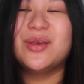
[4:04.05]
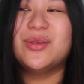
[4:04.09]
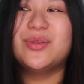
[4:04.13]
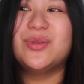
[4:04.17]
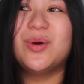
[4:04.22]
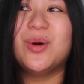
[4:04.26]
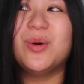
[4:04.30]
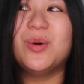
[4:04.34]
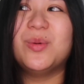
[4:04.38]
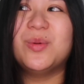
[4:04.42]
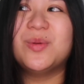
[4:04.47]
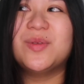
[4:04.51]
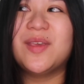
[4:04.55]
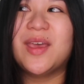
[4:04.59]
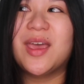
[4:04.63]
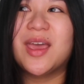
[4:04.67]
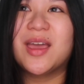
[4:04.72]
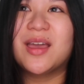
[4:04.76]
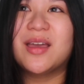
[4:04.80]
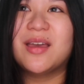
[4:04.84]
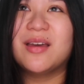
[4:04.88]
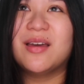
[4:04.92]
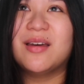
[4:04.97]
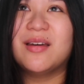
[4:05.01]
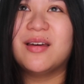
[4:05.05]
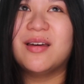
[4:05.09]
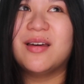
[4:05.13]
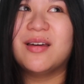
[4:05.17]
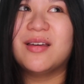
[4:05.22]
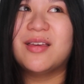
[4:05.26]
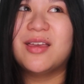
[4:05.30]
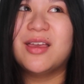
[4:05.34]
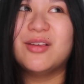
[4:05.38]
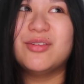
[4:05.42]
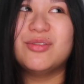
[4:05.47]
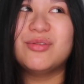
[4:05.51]
So it was like,
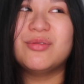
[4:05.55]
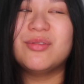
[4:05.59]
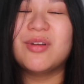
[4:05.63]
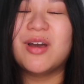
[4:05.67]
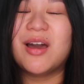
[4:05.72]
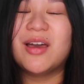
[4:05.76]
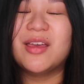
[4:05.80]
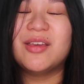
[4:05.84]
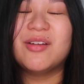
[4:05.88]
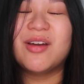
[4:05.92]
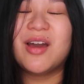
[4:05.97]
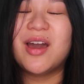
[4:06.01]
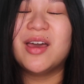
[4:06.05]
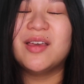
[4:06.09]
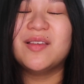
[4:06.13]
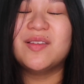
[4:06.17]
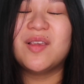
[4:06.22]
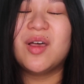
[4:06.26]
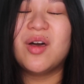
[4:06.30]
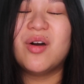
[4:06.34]
kid you not, you guys,